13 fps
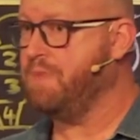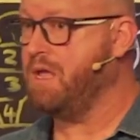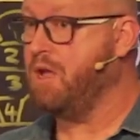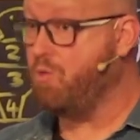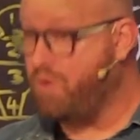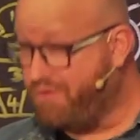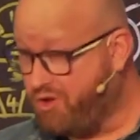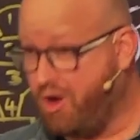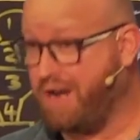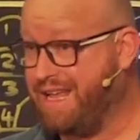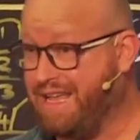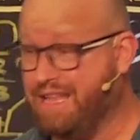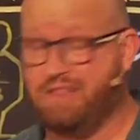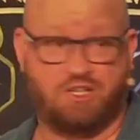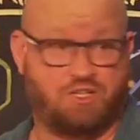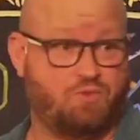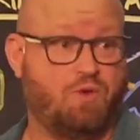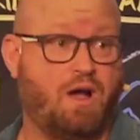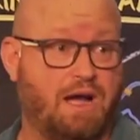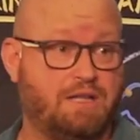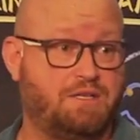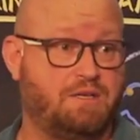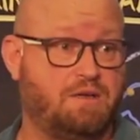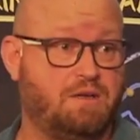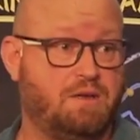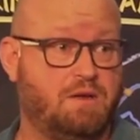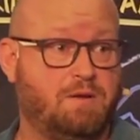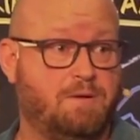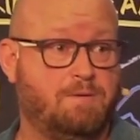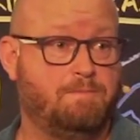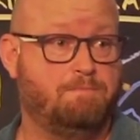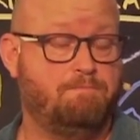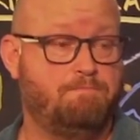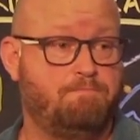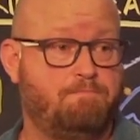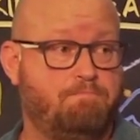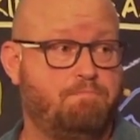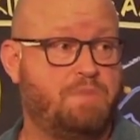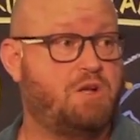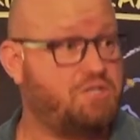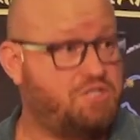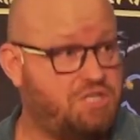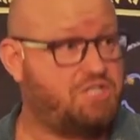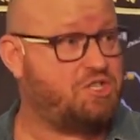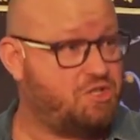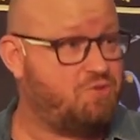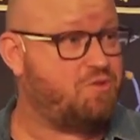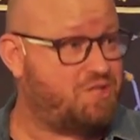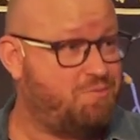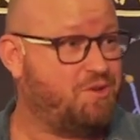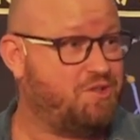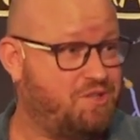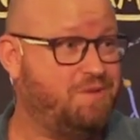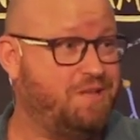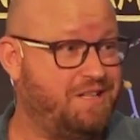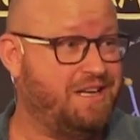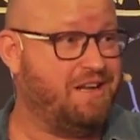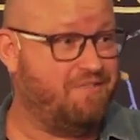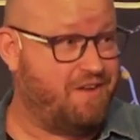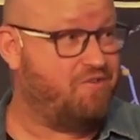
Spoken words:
We've got to get this right. Because this is the responsibility of every